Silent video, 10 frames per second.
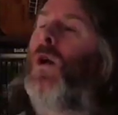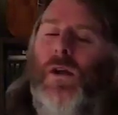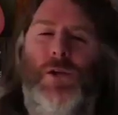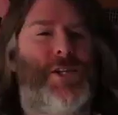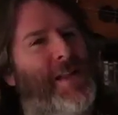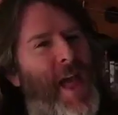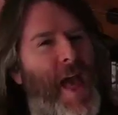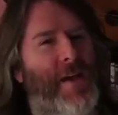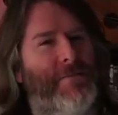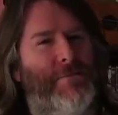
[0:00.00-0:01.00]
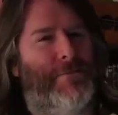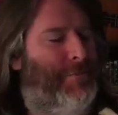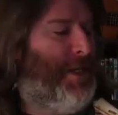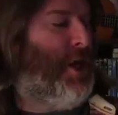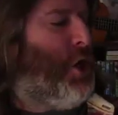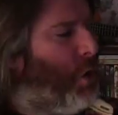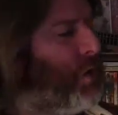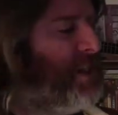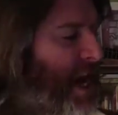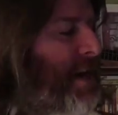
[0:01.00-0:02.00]
Who said that? Who
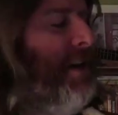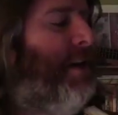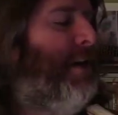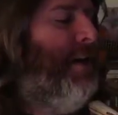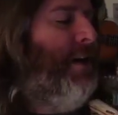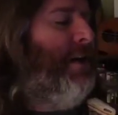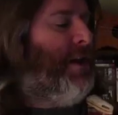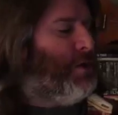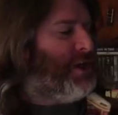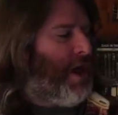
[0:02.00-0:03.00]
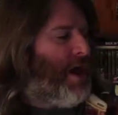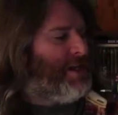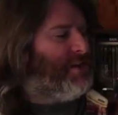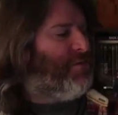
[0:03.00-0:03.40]
said those lines?